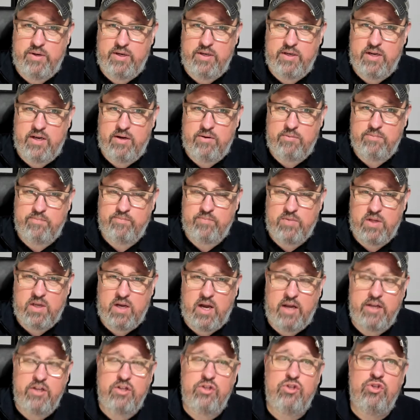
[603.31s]
now.
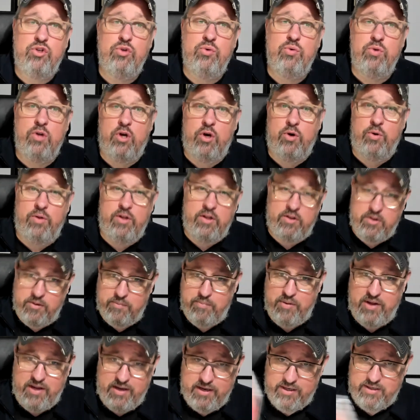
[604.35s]
I do know that they're
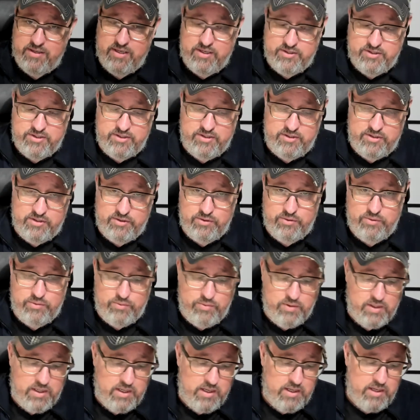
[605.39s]
paying attention
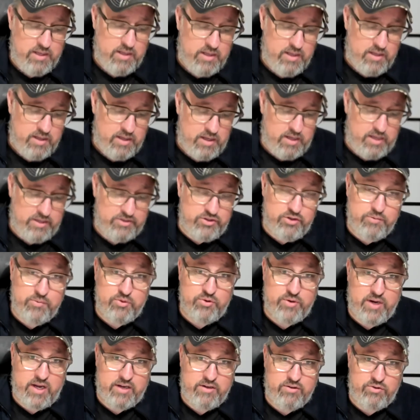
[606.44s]
to Tomb of
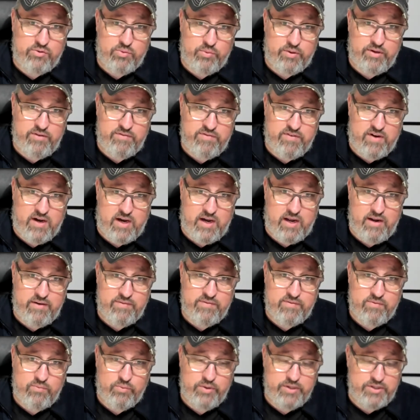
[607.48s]
Dracula
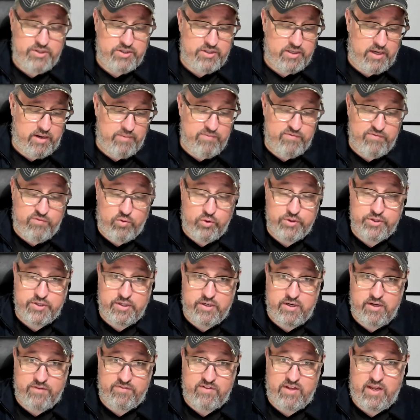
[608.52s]
25, which I'm fortunate
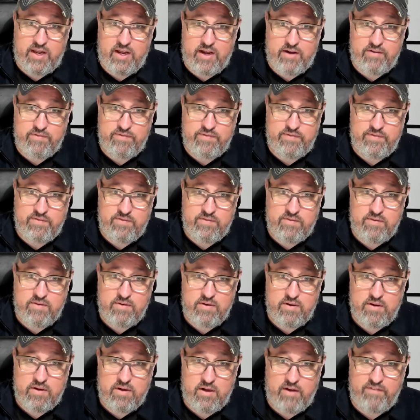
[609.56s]
enough to have
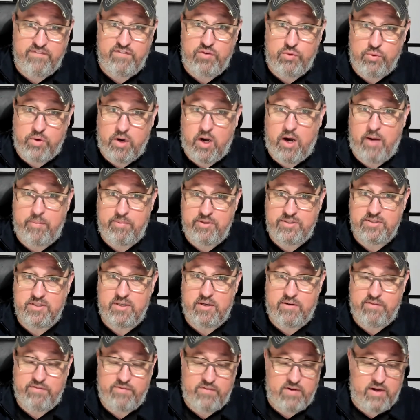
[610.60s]
a few copies
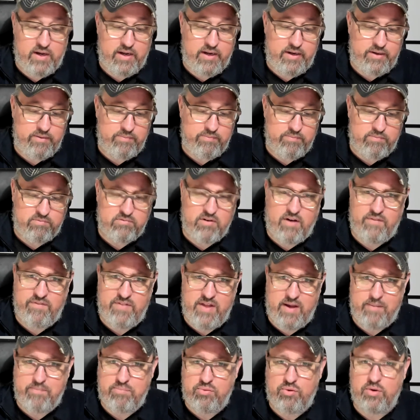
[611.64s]
of. I love
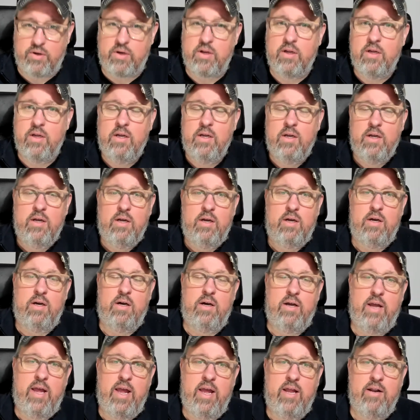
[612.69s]
that book.
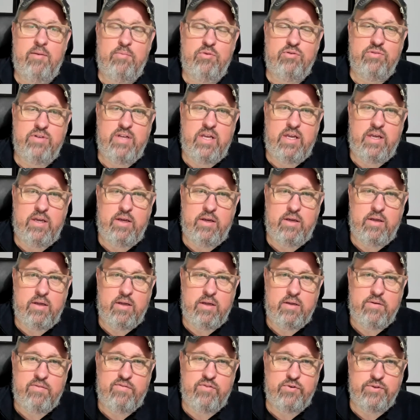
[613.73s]
Hannibal King,
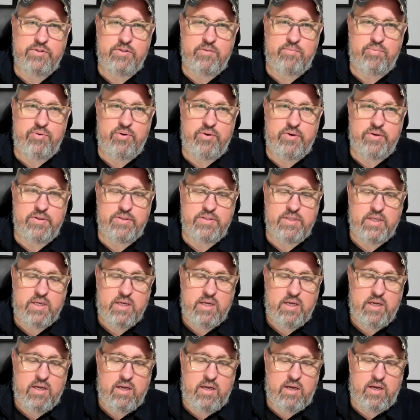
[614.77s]
first appearance.
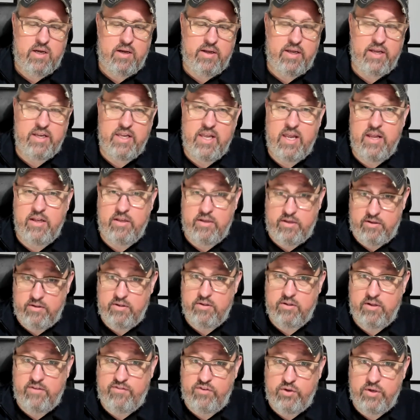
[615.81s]

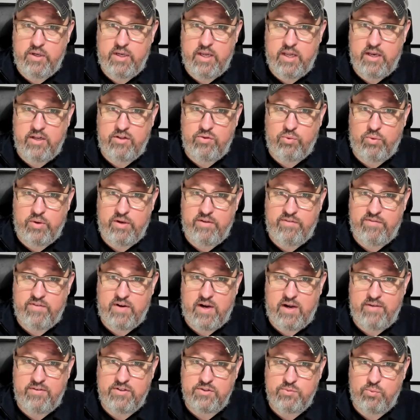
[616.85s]
Again, if you can get a
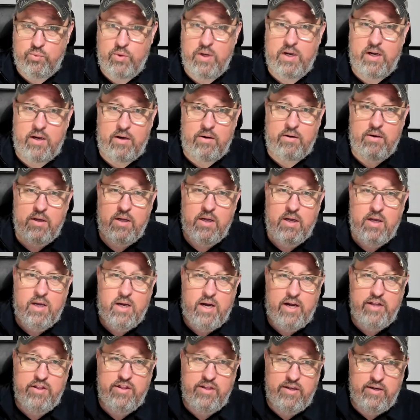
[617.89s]
25 as well,
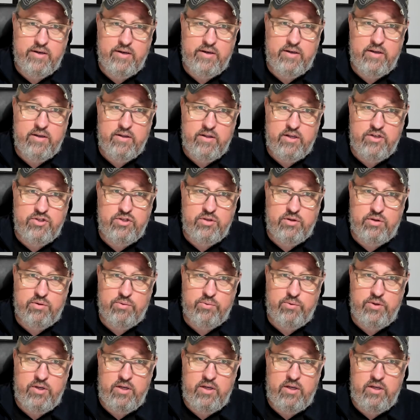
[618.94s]
I think issue
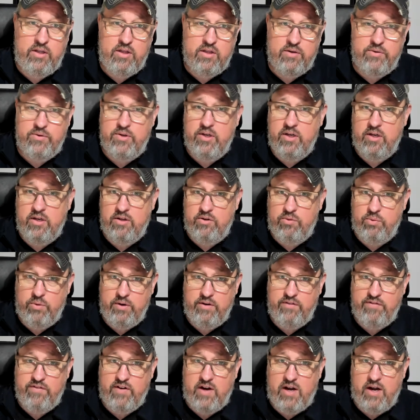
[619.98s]
3, 13, and
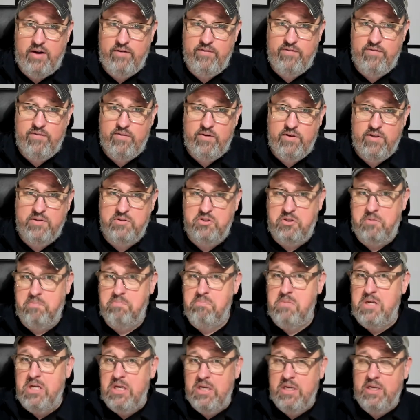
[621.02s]
25, to
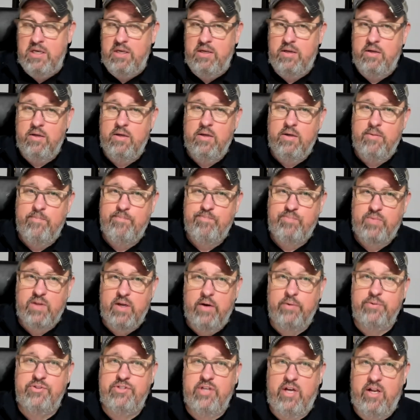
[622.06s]
me,
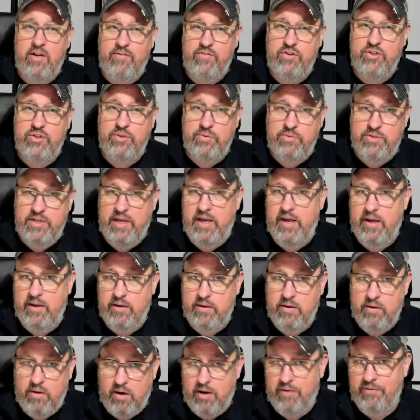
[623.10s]
outside of issue
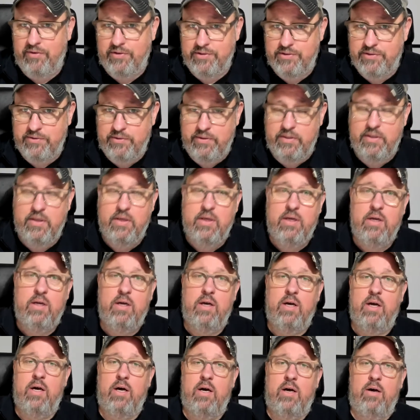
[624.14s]
10, obviously,
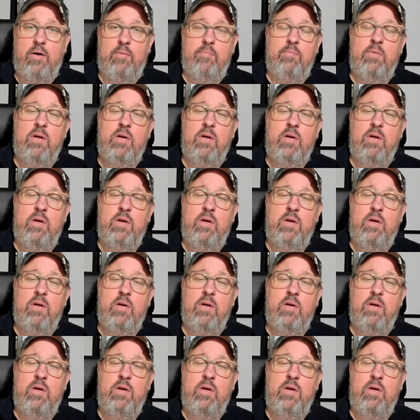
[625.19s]
um,